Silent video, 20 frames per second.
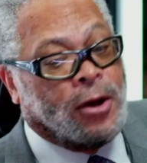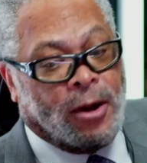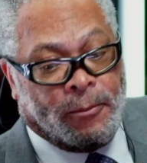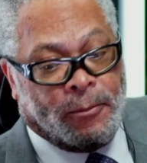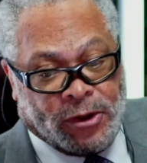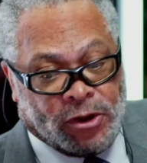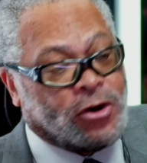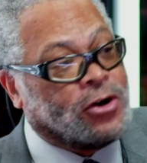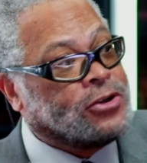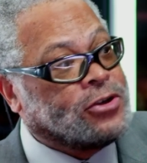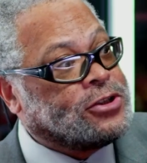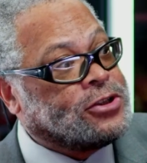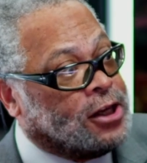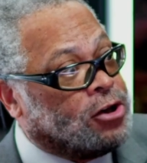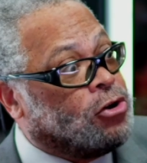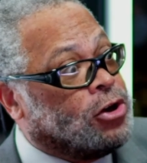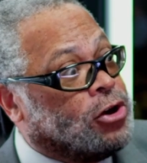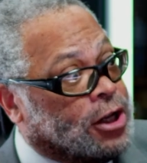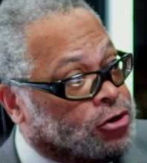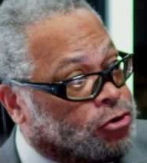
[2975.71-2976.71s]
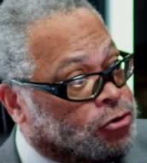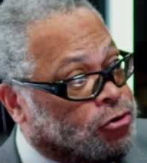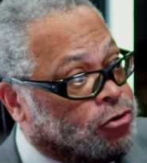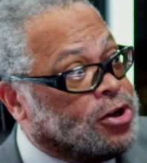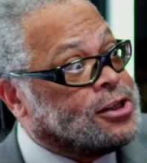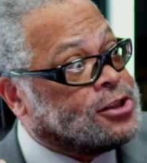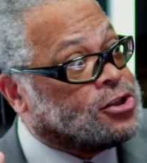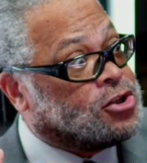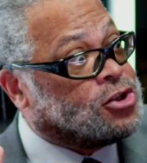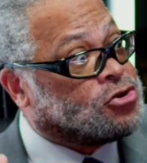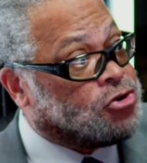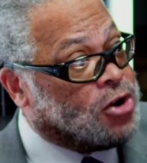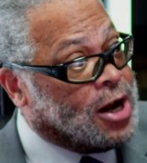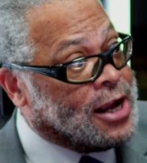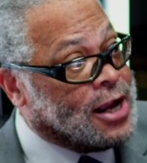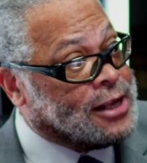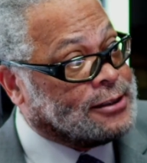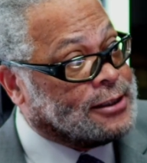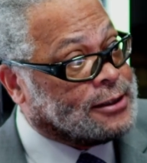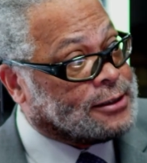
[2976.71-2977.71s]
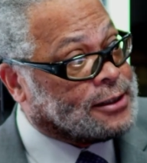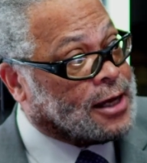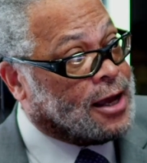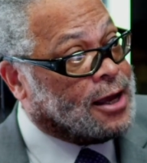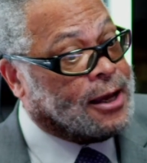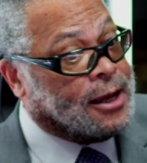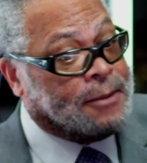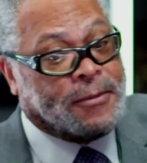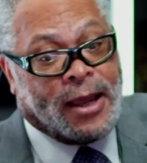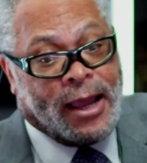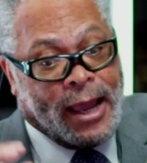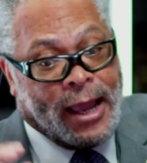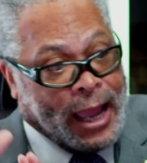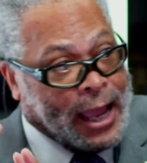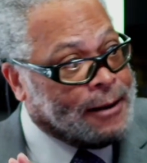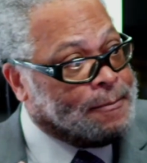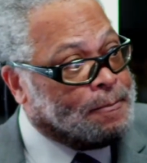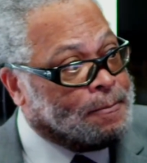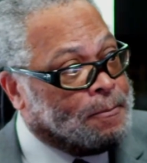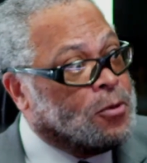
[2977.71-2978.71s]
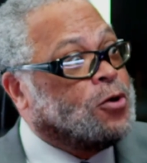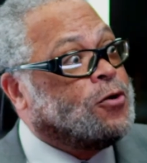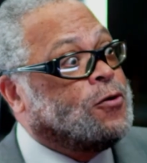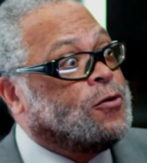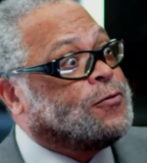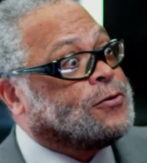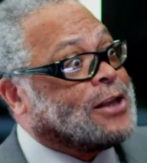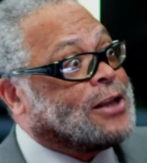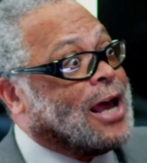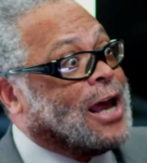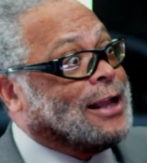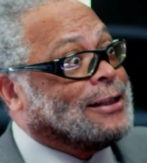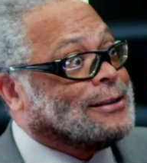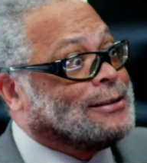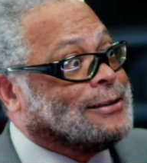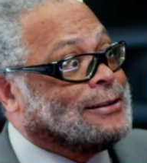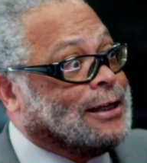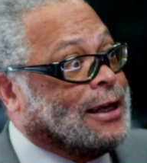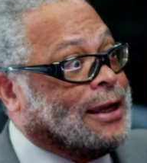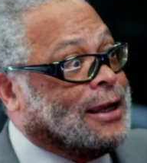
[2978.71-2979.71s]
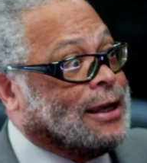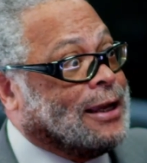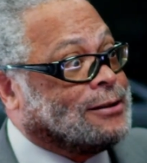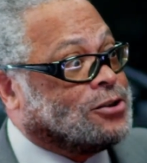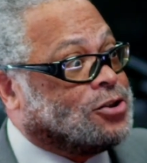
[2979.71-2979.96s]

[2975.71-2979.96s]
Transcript: because it'll increase the transit time and move that dead